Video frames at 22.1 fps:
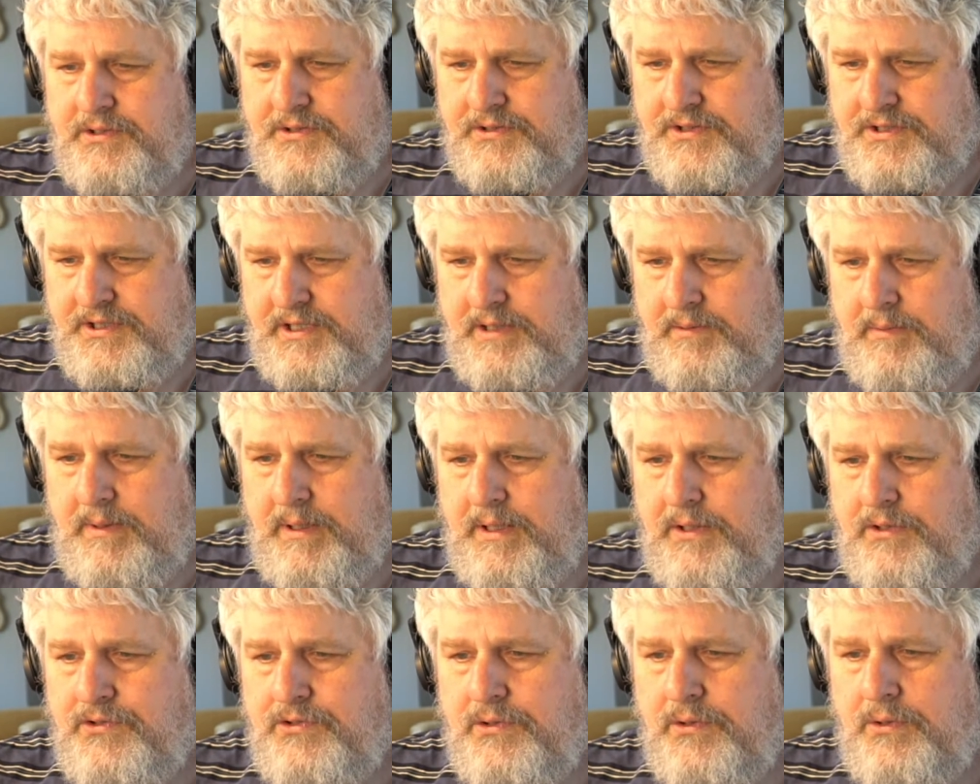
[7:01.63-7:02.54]
is C
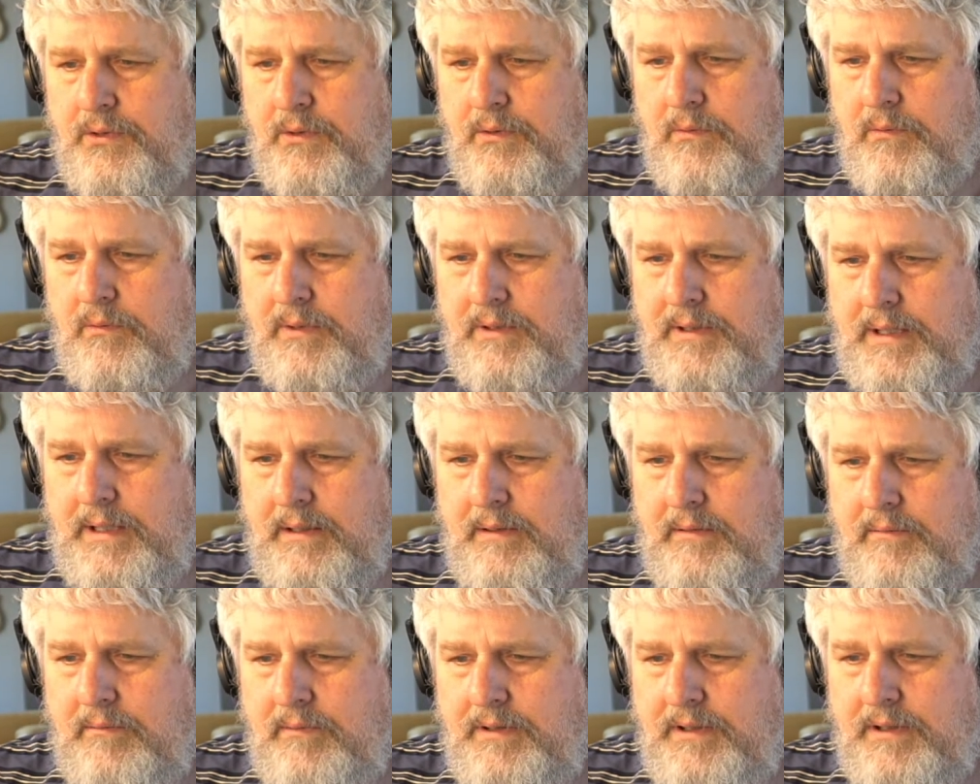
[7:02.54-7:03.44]
major with
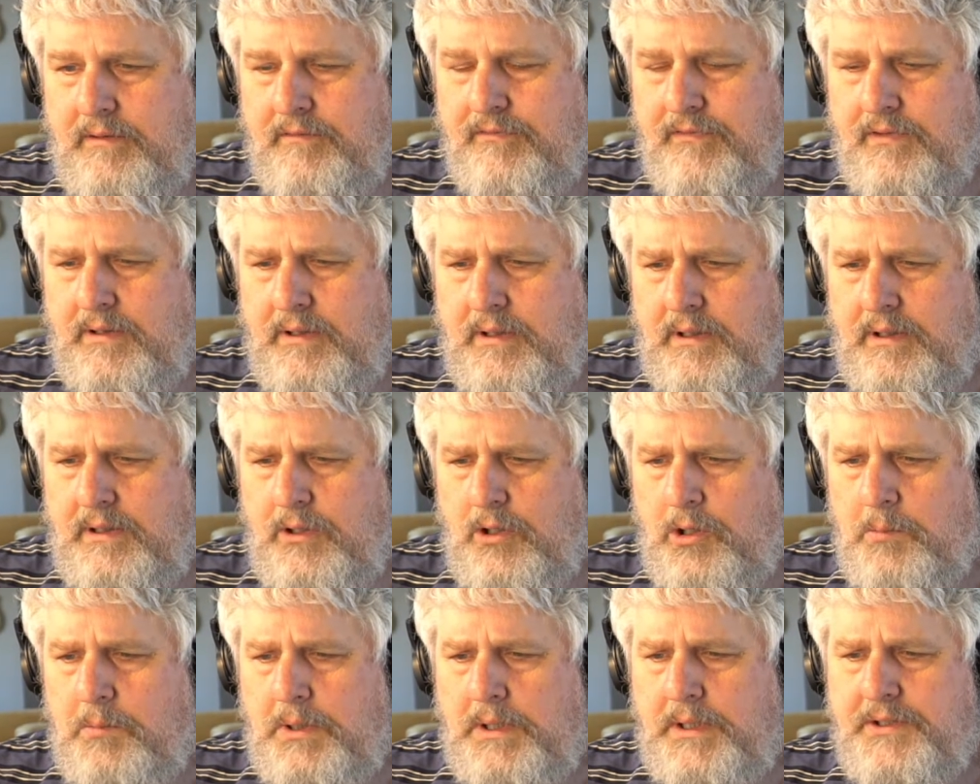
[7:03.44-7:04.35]
that fun,
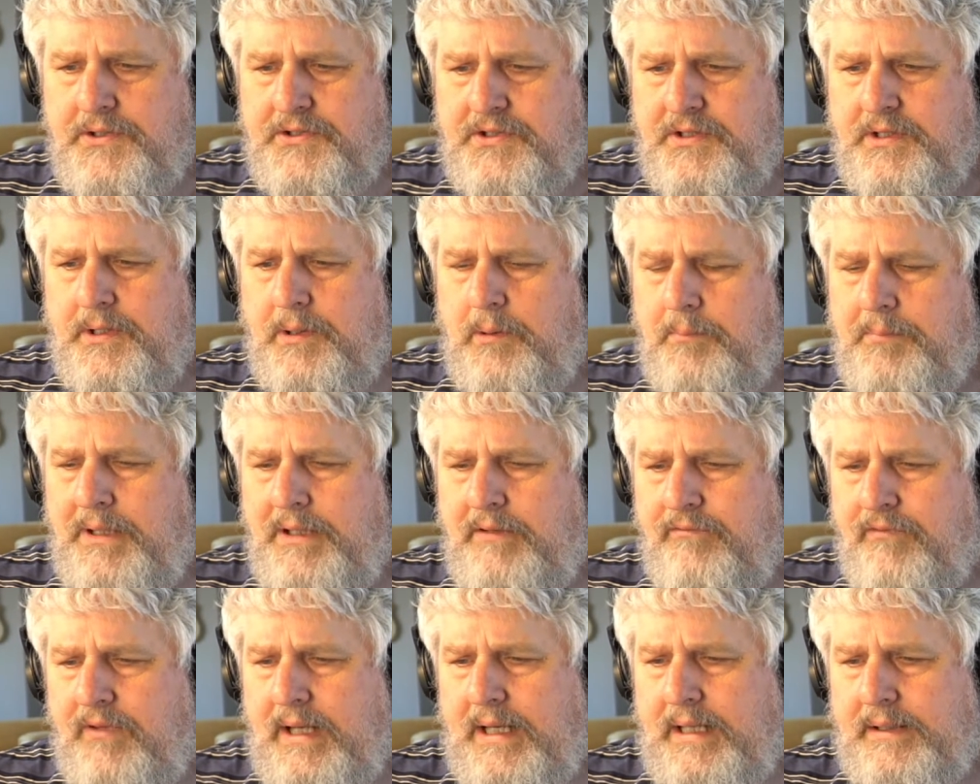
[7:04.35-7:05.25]
anomalous little
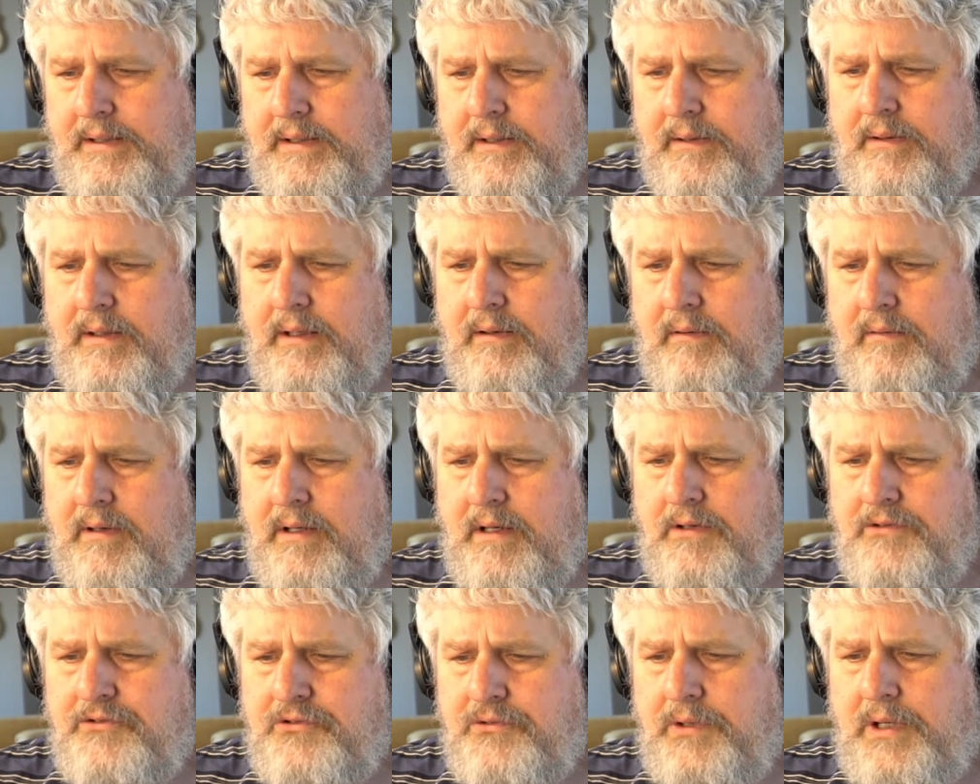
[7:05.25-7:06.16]
B flat
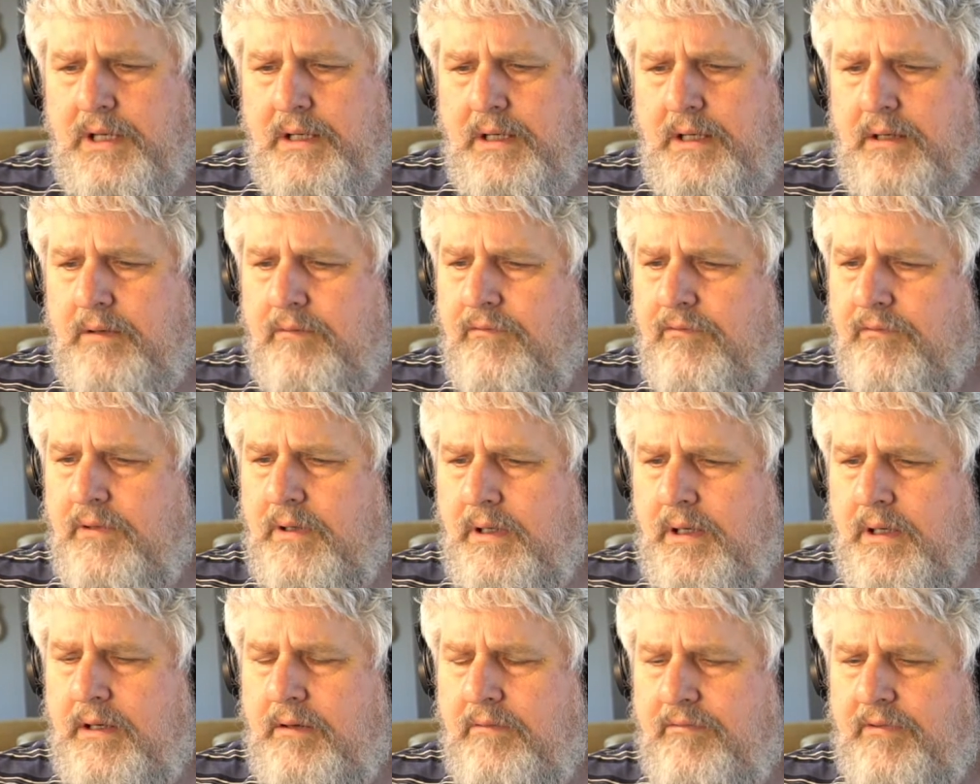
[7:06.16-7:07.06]
country kind of
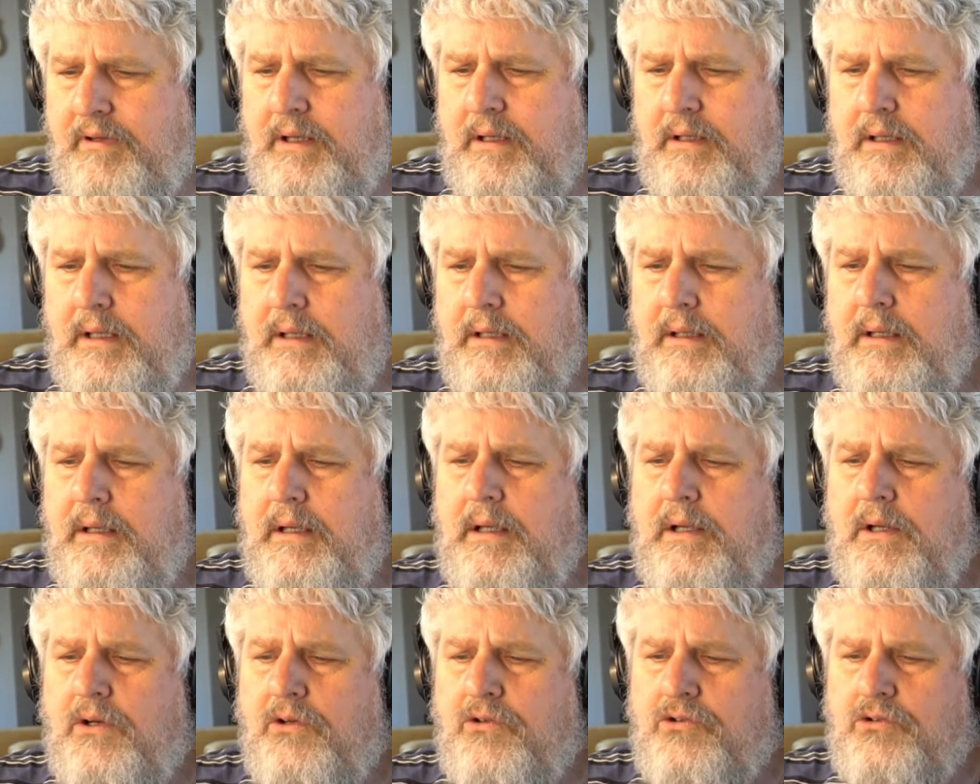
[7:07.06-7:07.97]
thing that
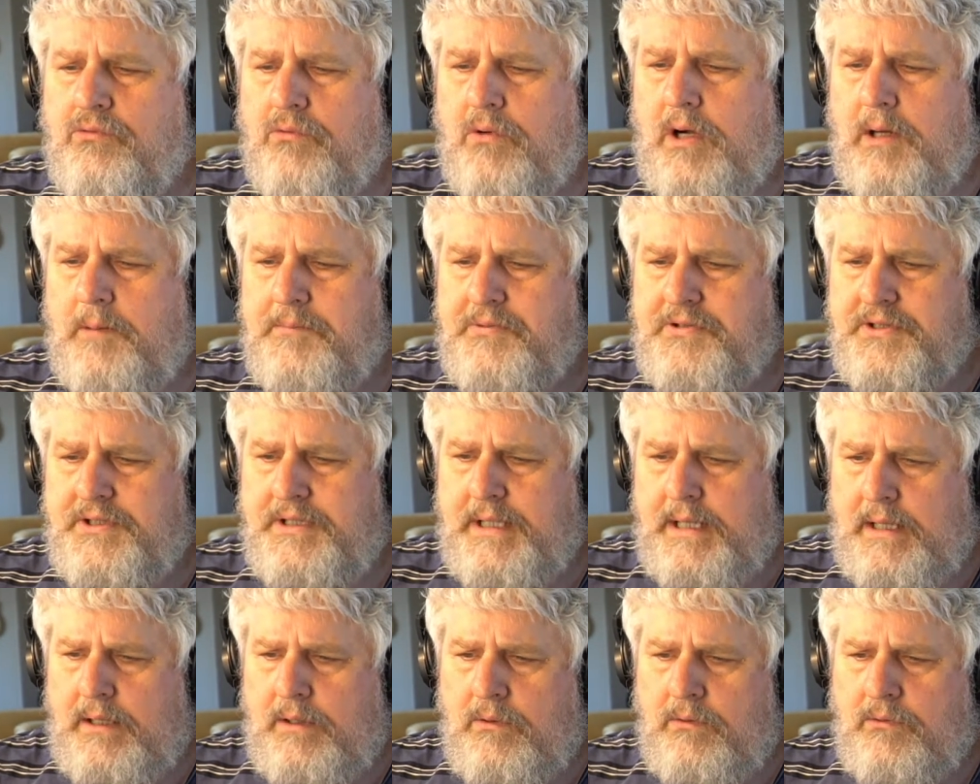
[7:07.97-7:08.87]
drops
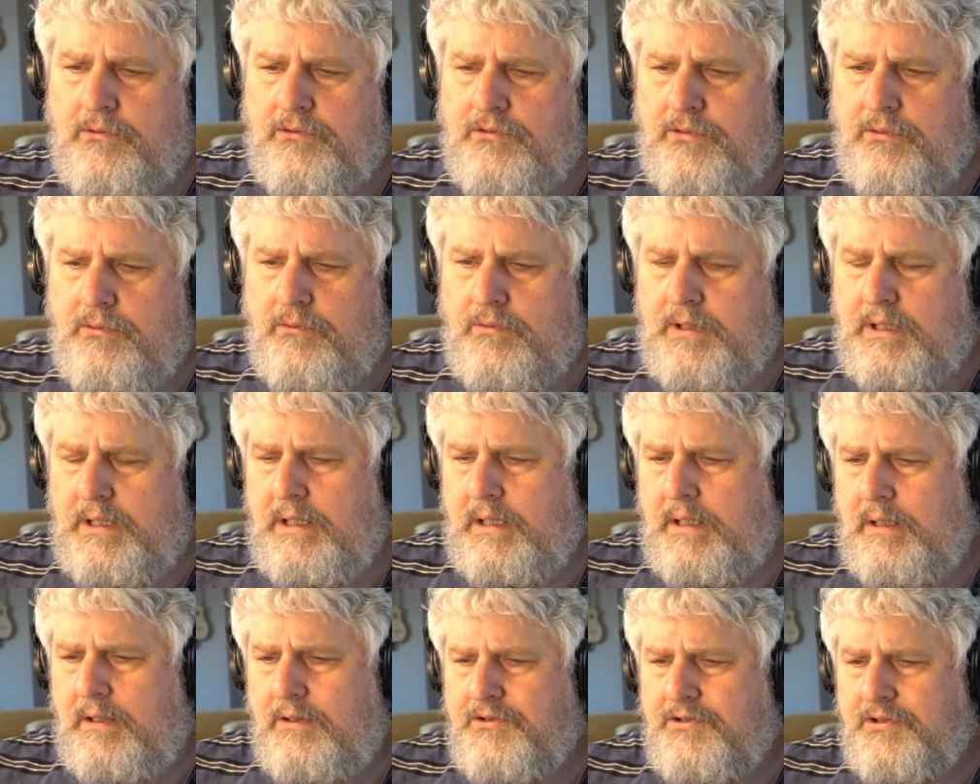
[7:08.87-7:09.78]
down to
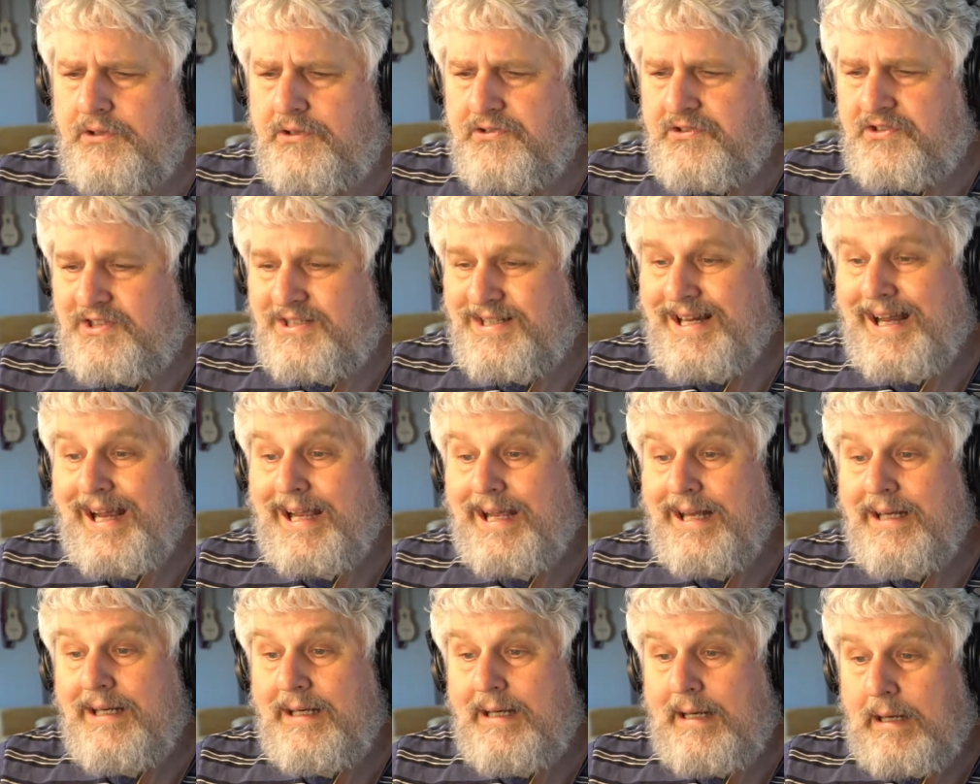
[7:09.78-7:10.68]
the
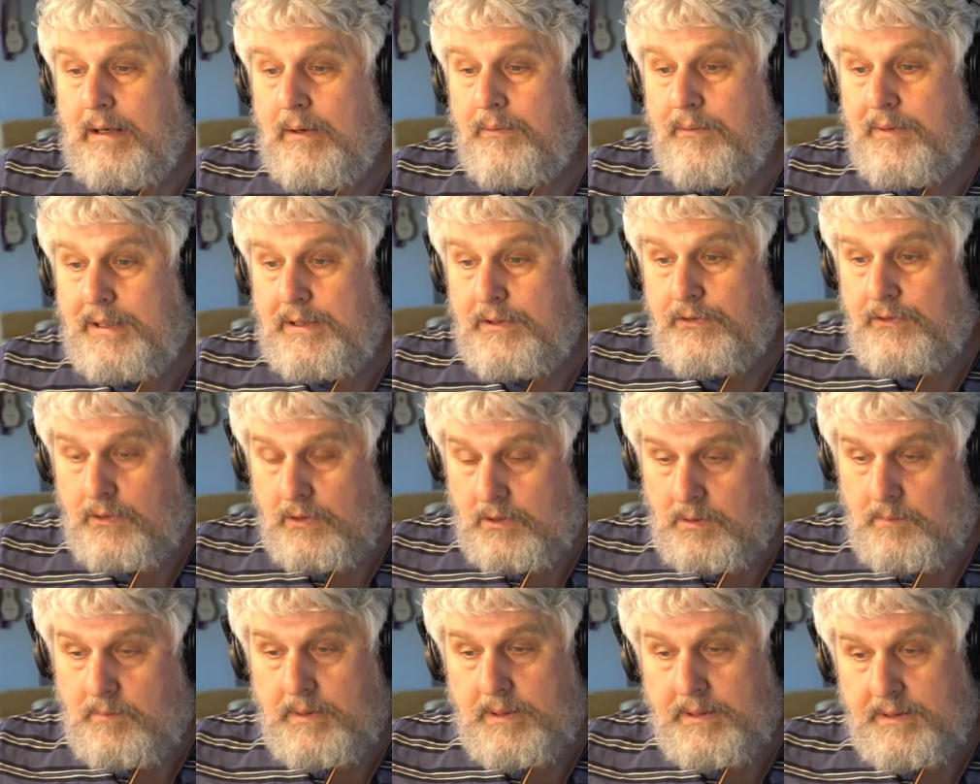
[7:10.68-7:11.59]
secondary
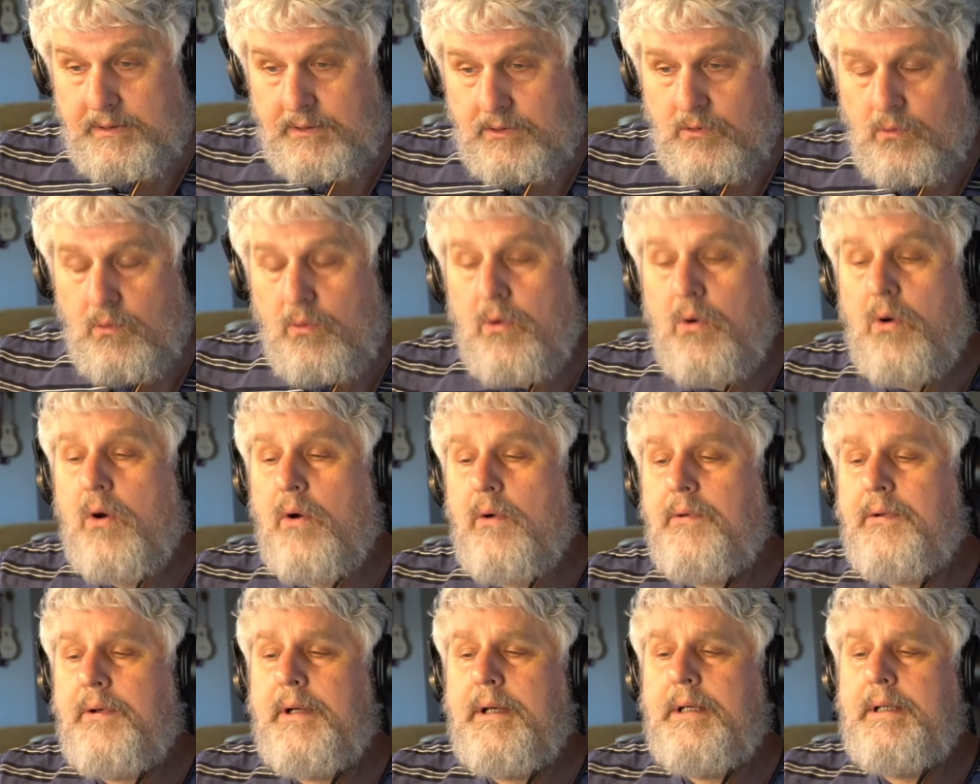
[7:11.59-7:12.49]
dominant
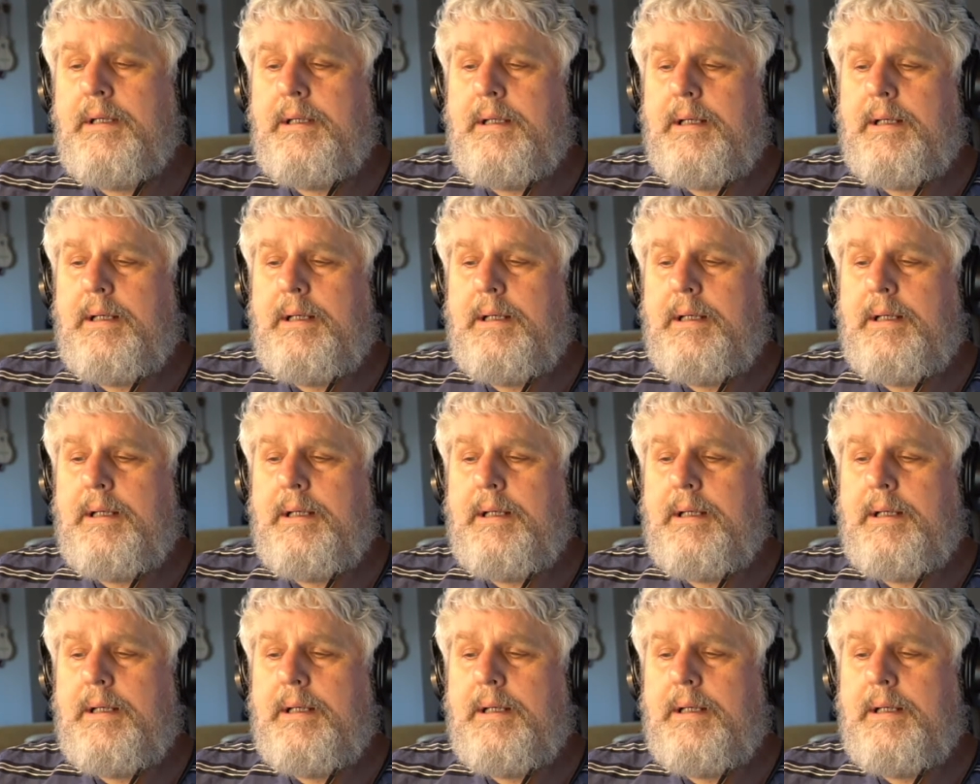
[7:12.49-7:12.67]
chord,